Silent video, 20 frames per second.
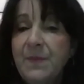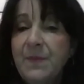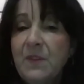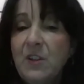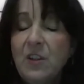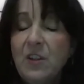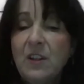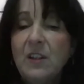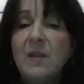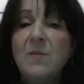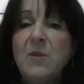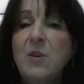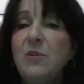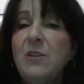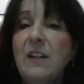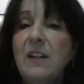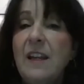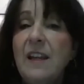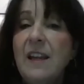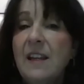to the
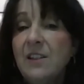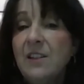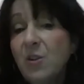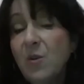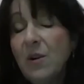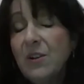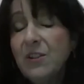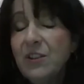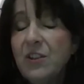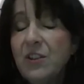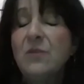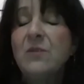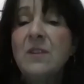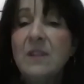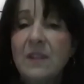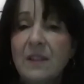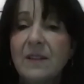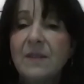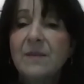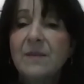community and to our students.